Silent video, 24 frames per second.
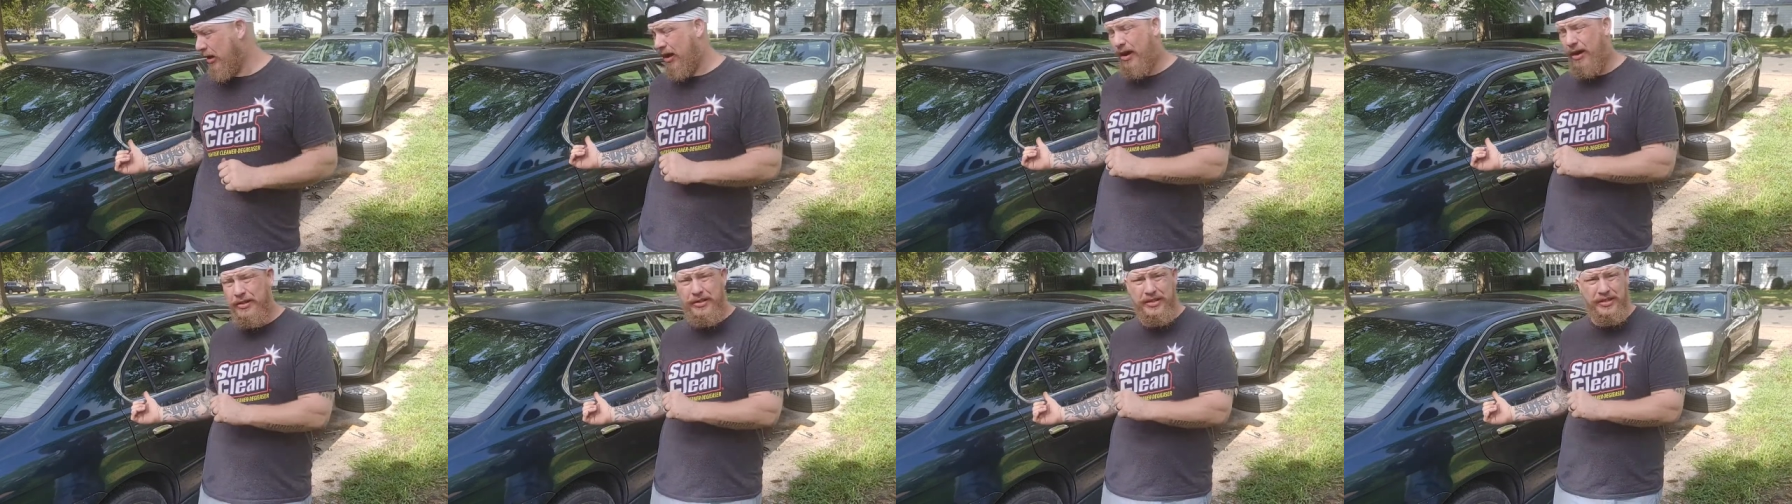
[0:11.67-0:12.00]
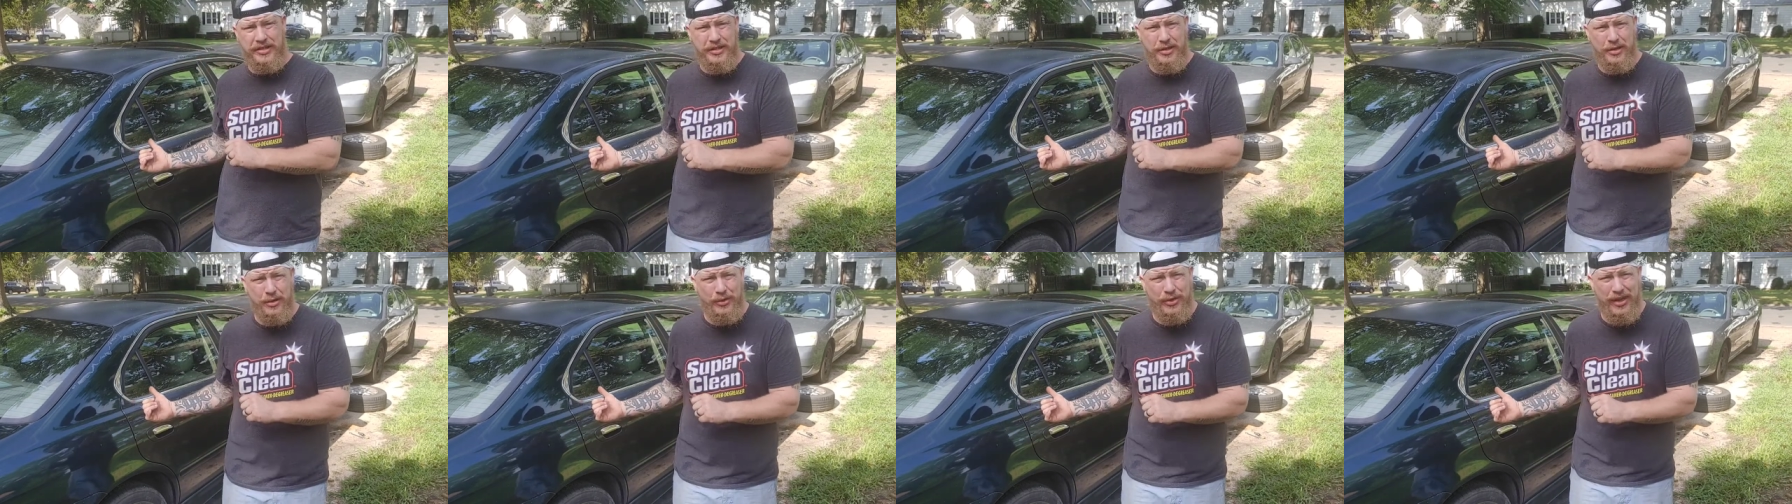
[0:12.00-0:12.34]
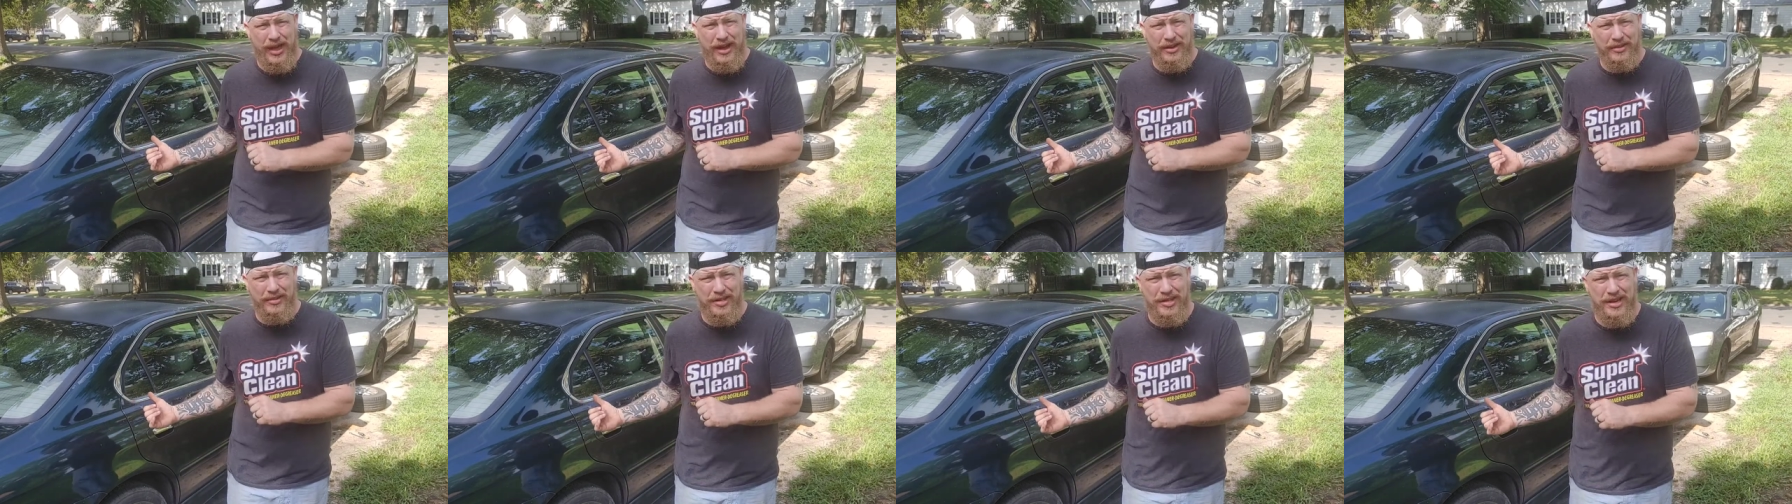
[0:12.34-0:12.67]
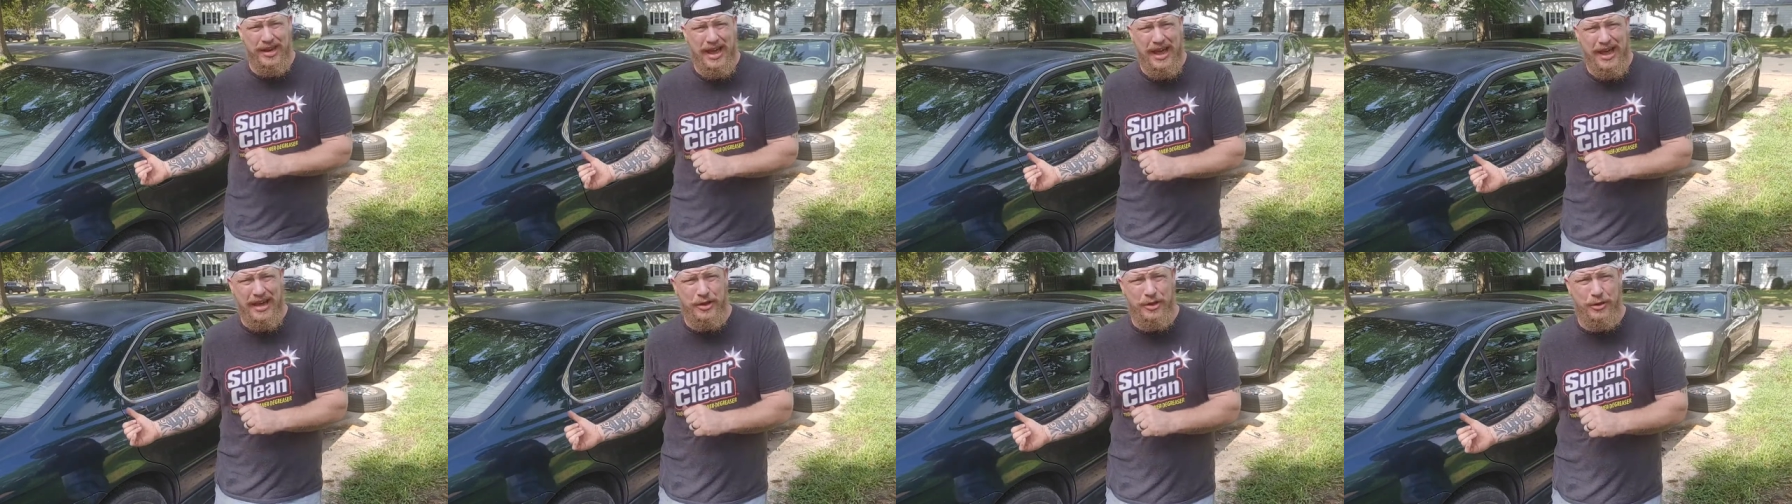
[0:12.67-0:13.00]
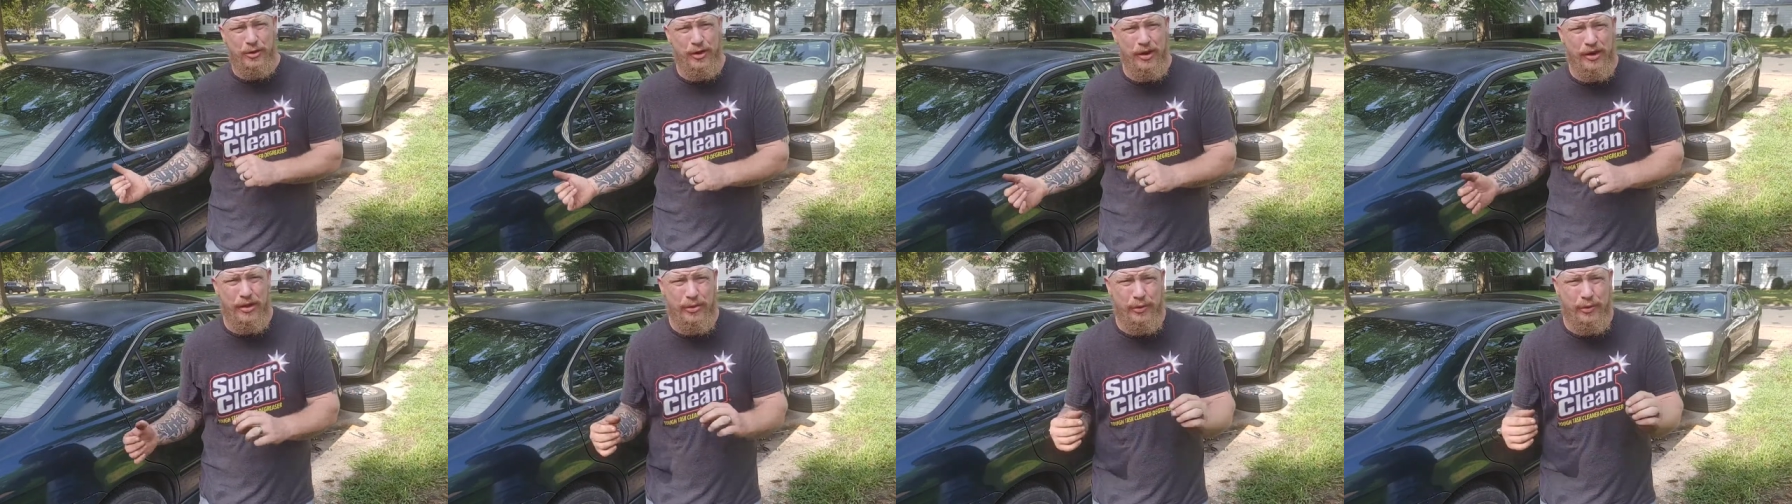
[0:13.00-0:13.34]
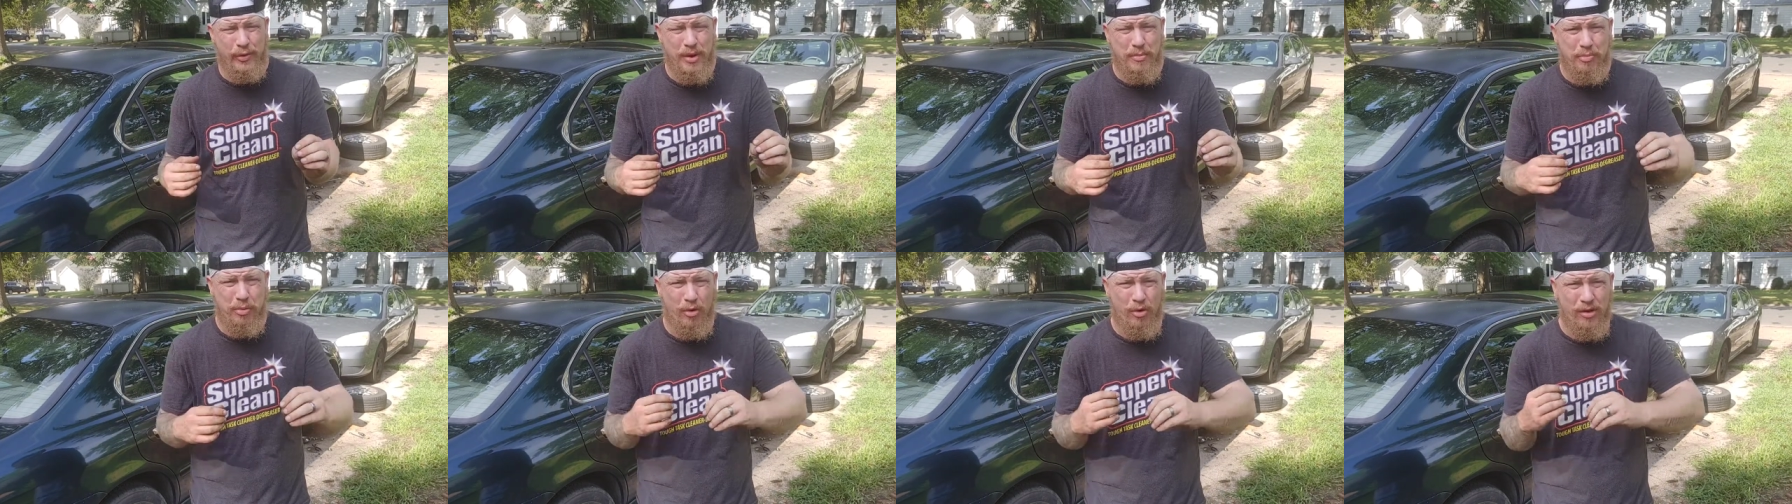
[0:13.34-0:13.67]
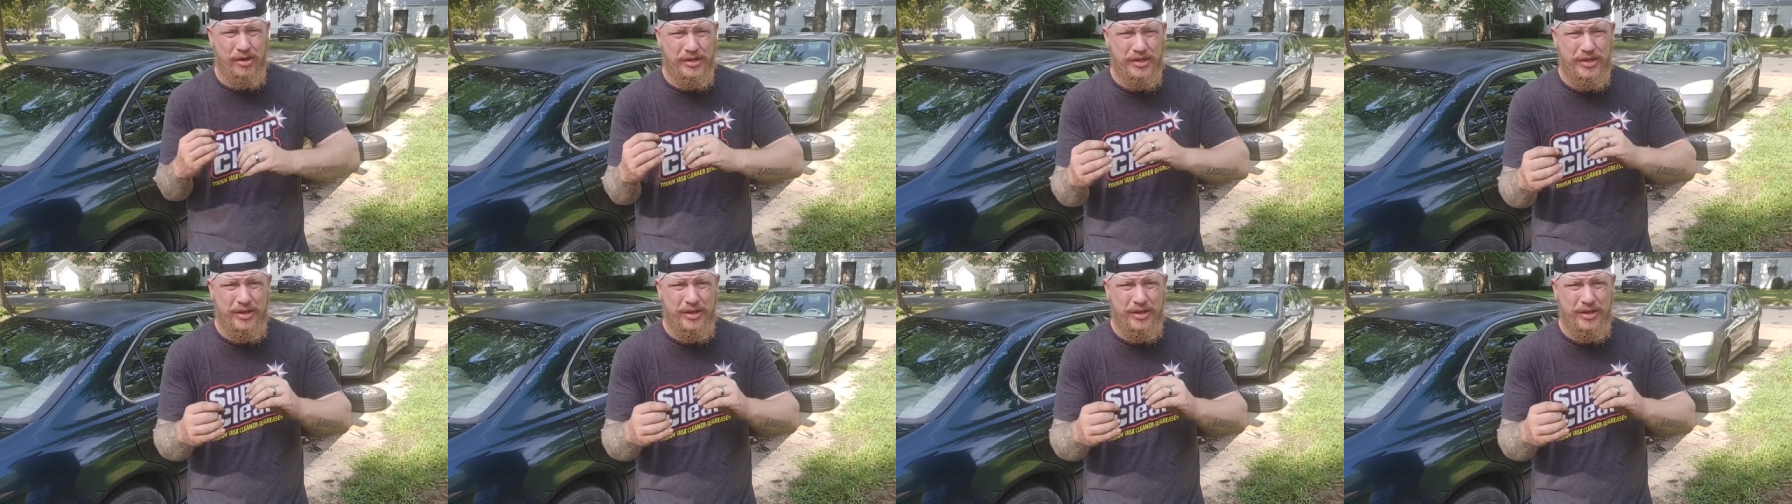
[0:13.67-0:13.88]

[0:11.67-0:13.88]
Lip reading: on this 2000 Acura 3.2